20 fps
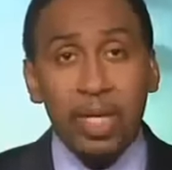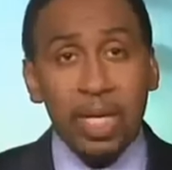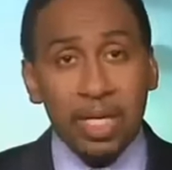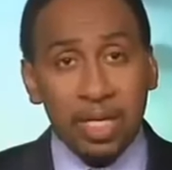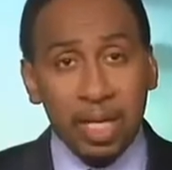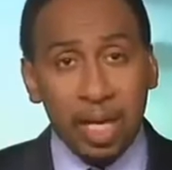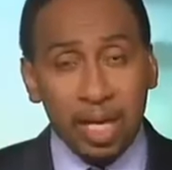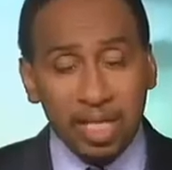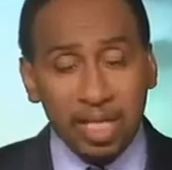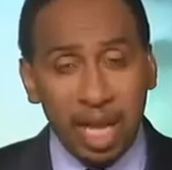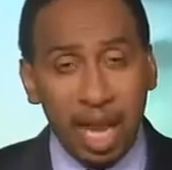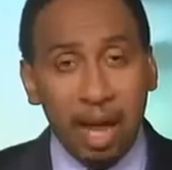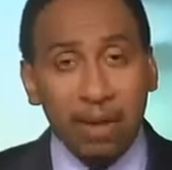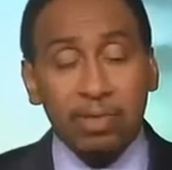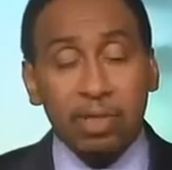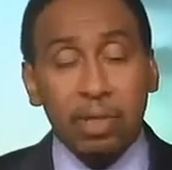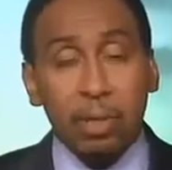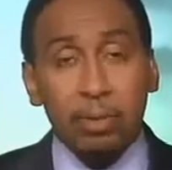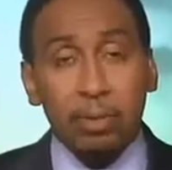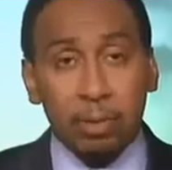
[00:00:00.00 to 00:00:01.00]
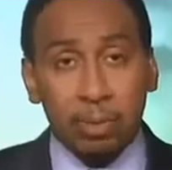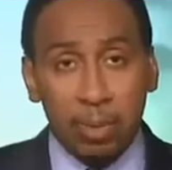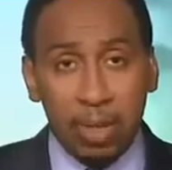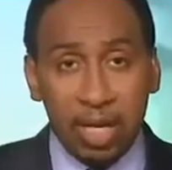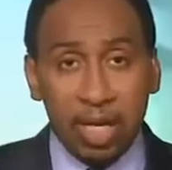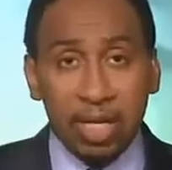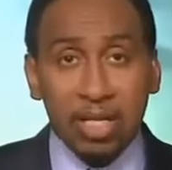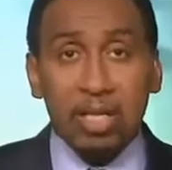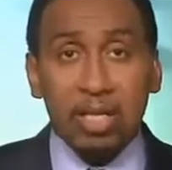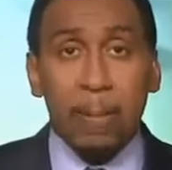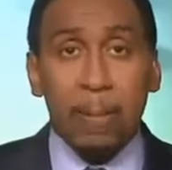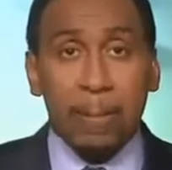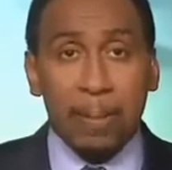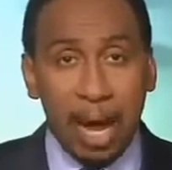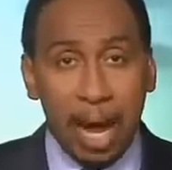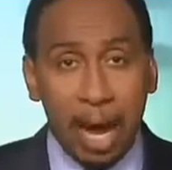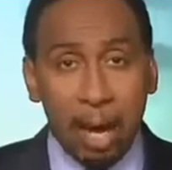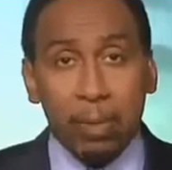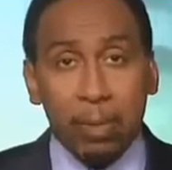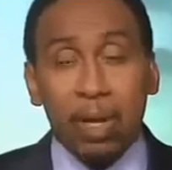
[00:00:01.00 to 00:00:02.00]
He does have some speed and some
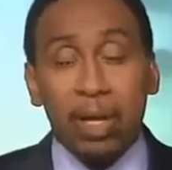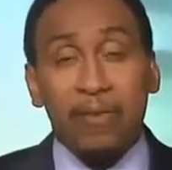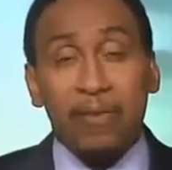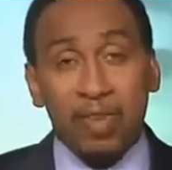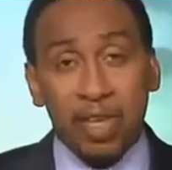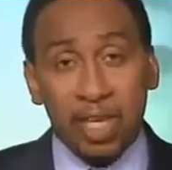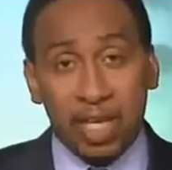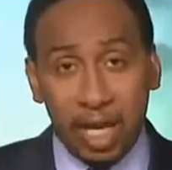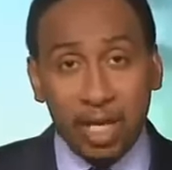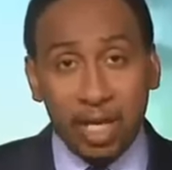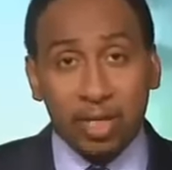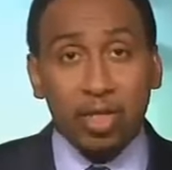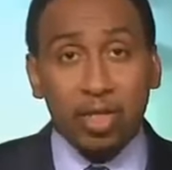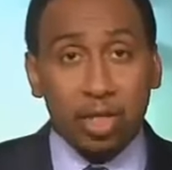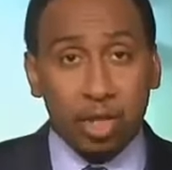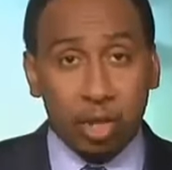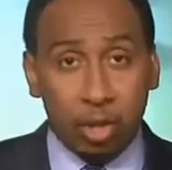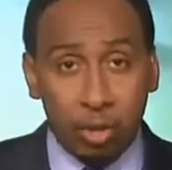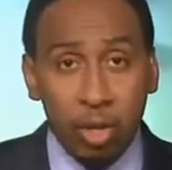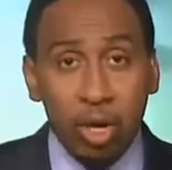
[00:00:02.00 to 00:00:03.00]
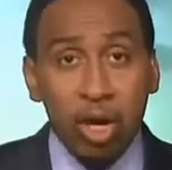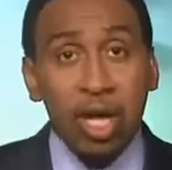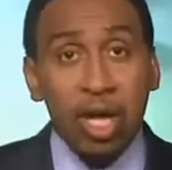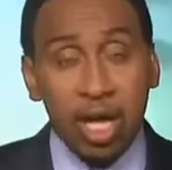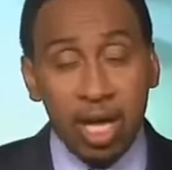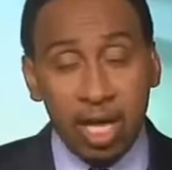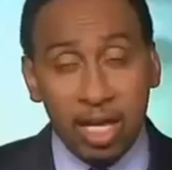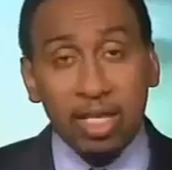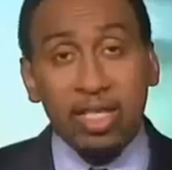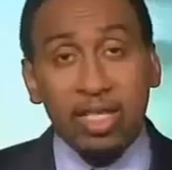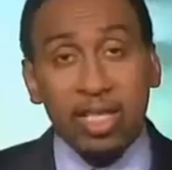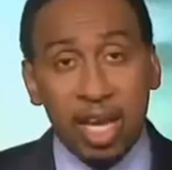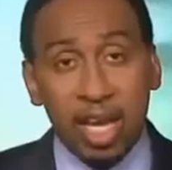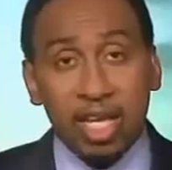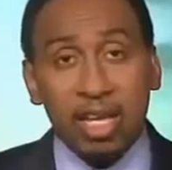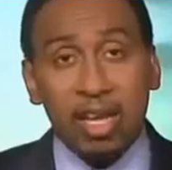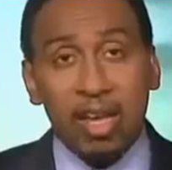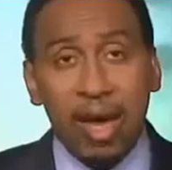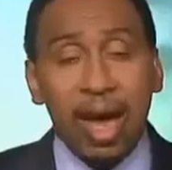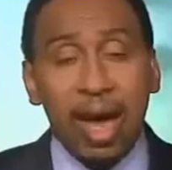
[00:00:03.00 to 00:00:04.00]
power. And if he catches you, he could
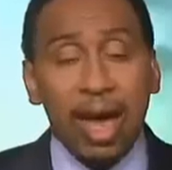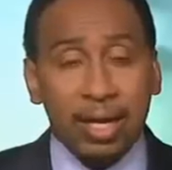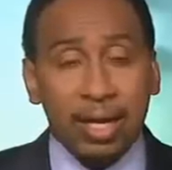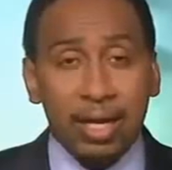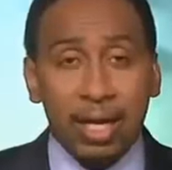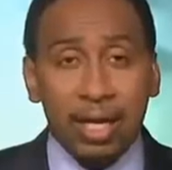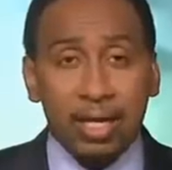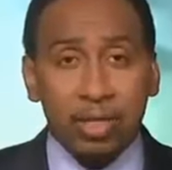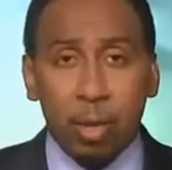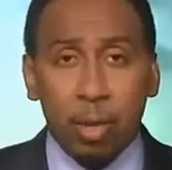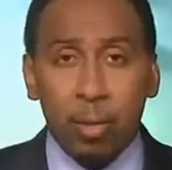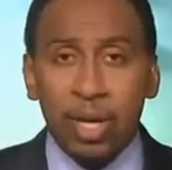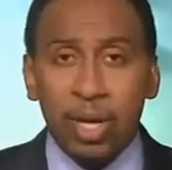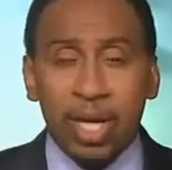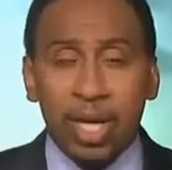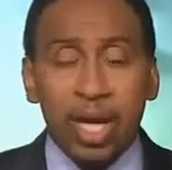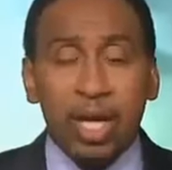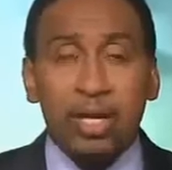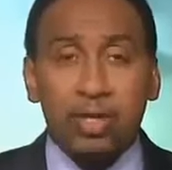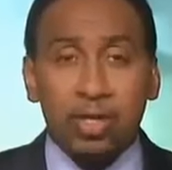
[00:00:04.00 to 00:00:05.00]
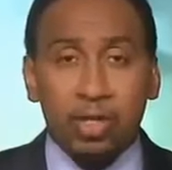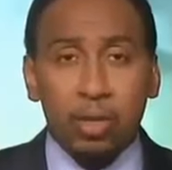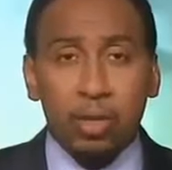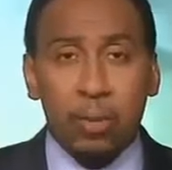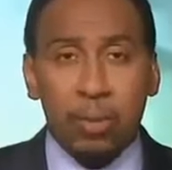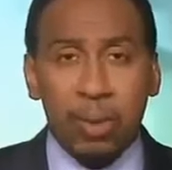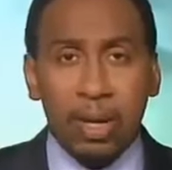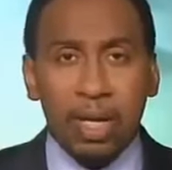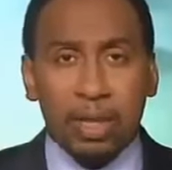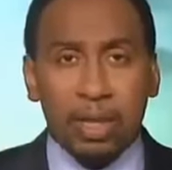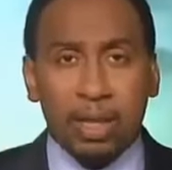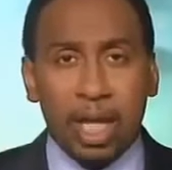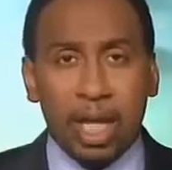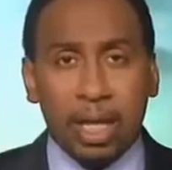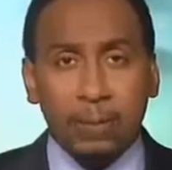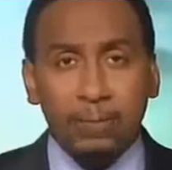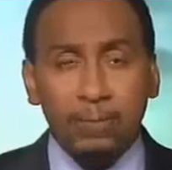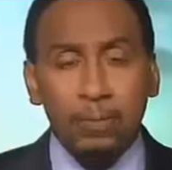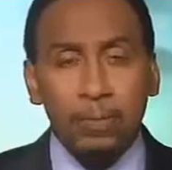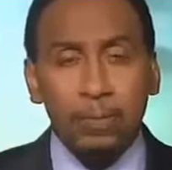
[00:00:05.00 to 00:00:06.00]
take you out of there. So we can't assume
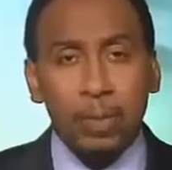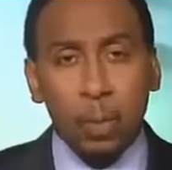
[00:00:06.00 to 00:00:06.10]
anything.